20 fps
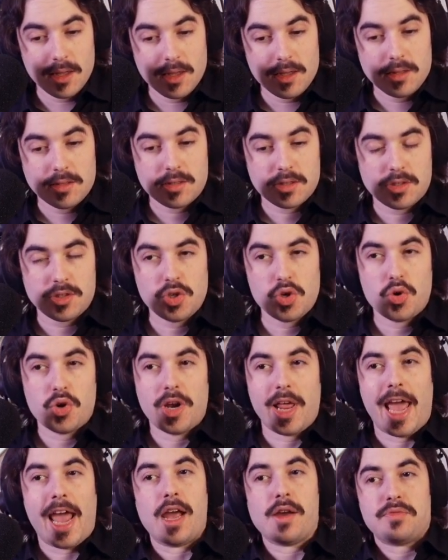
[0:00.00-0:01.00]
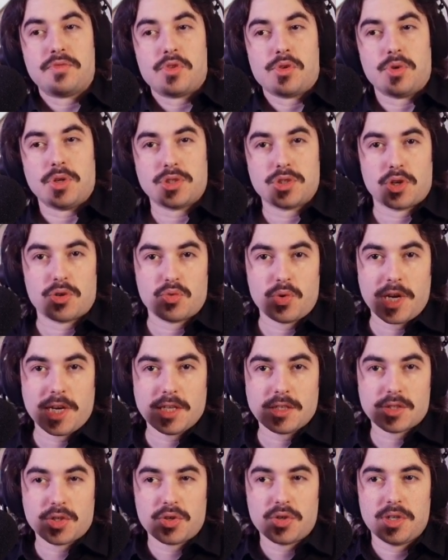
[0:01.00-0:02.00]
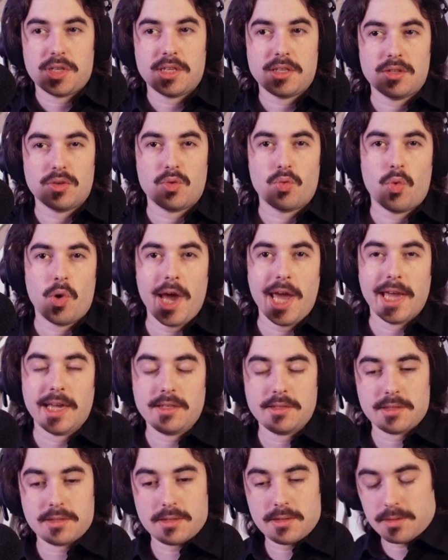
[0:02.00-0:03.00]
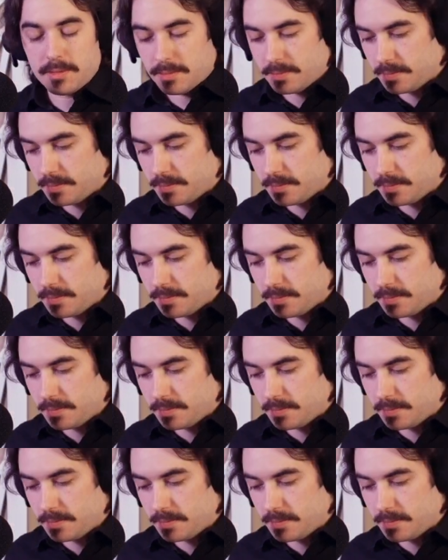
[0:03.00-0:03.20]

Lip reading: to do it after it's already turned into waste.